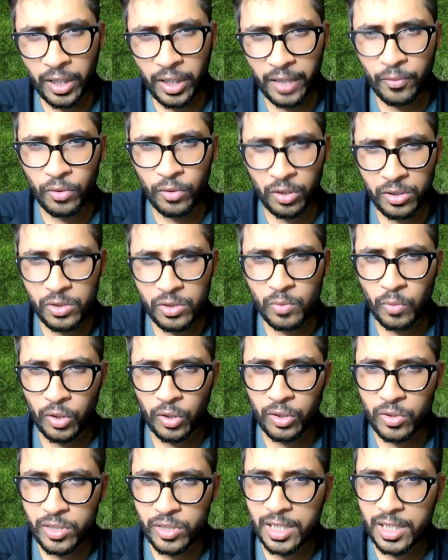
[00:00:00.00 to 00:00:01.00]
I would also
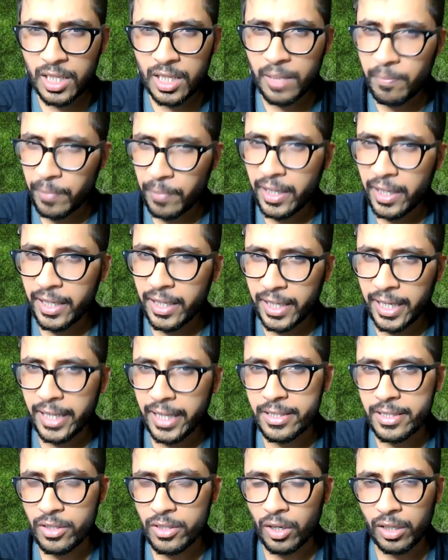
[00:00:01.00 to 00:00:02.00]
want to see him play
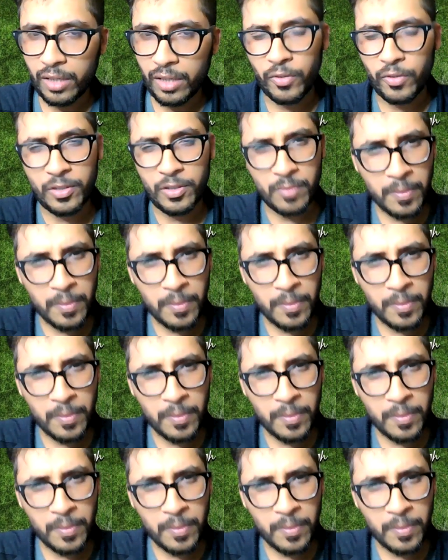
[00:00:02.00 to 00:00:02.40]
against Nottingham Forest.